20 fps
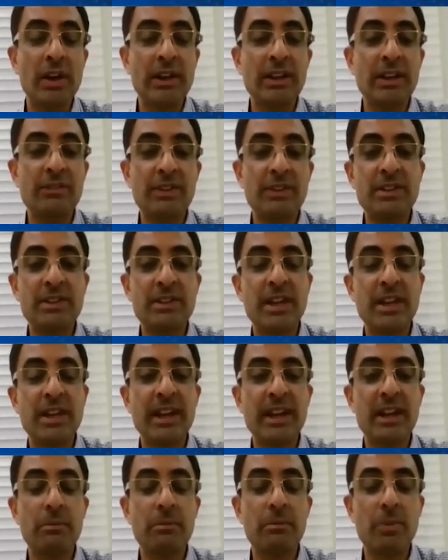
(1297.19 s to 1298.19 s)

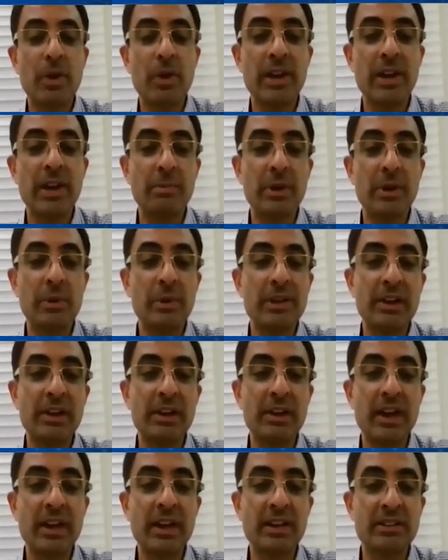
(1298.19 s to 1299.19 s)
differentiating point between the
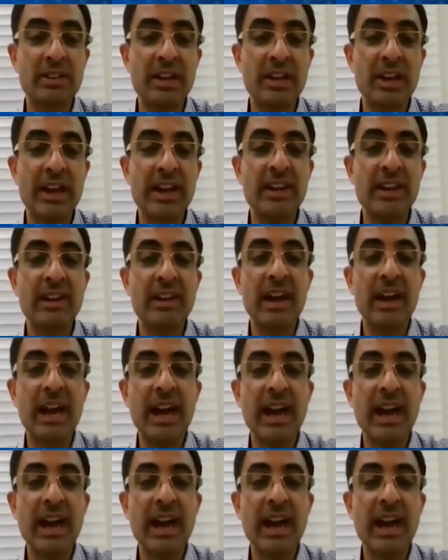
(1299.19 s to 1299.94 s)
lung slide